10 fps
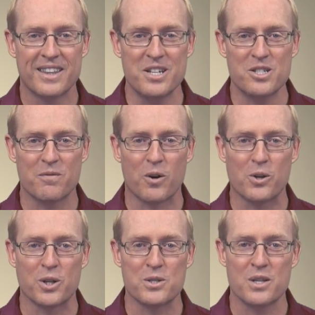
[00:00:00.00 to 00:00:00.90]
This
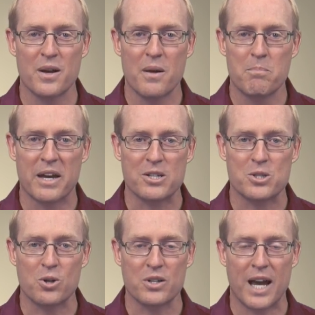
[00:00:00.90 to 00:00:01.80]
divergence makes
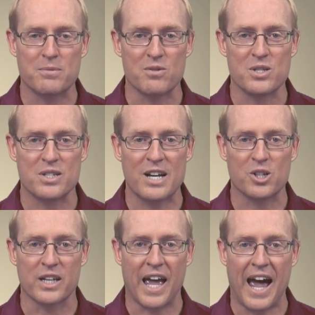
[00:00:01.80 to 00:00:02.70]
certain types of
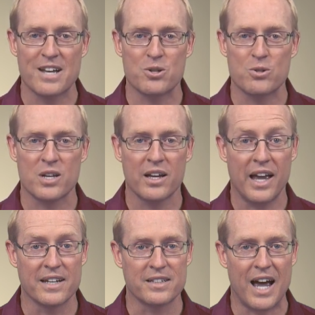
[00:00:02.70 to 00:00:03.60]
scheduling hazards
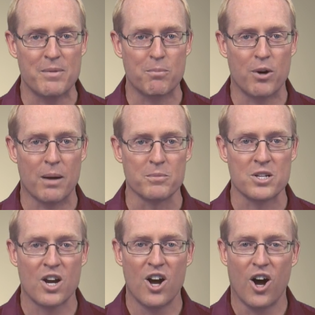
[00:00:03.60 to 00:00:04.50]
and timing problems
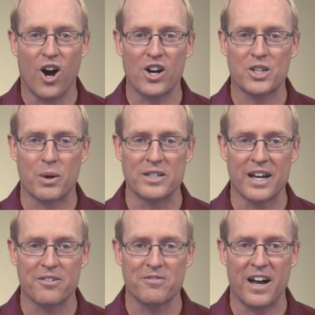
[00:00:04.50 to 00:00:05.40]
hard to
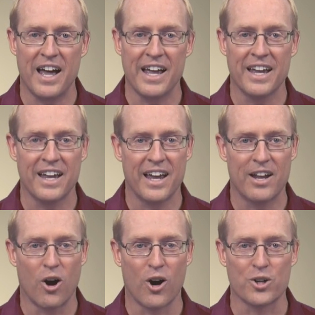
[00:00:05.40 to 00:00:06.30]
identify
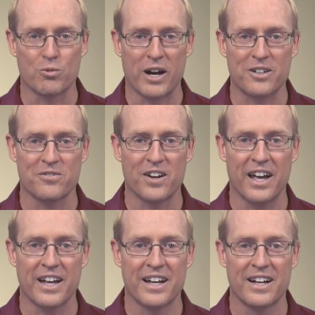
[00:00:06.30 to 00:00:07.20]
and hard to
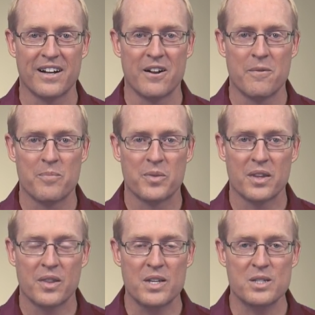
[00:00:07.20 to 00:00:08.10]
rectify.
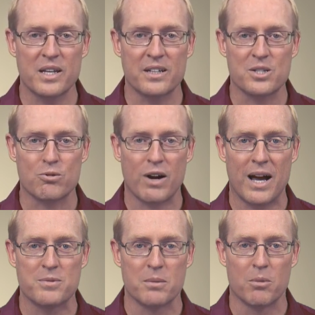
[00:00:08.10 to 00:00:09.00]
This link
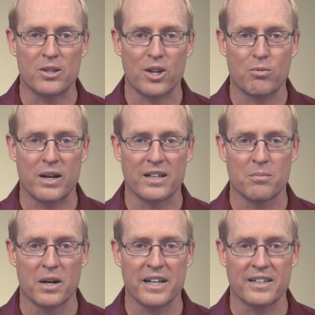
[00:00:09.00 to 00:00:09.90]
describes some multi-threading
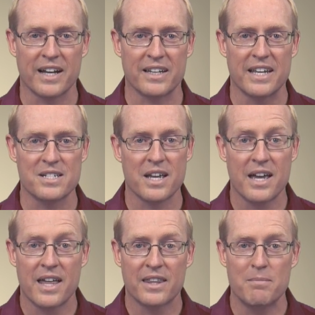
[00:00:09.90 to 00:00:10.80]
debugging techniques
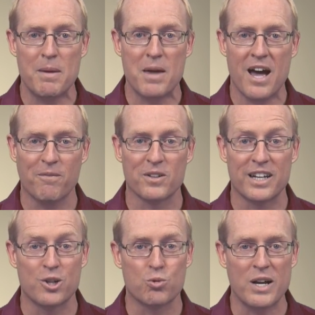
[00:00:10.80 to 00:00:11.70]
that may be helpful
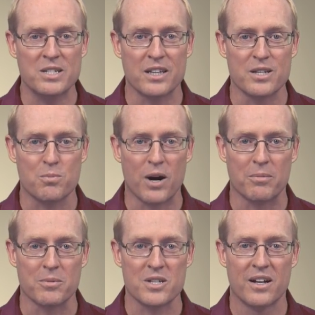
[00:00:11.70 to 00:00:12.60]
in addressing these
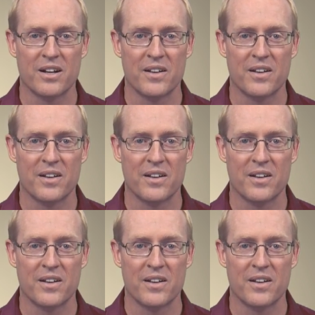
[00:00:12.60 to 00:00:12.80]
problems.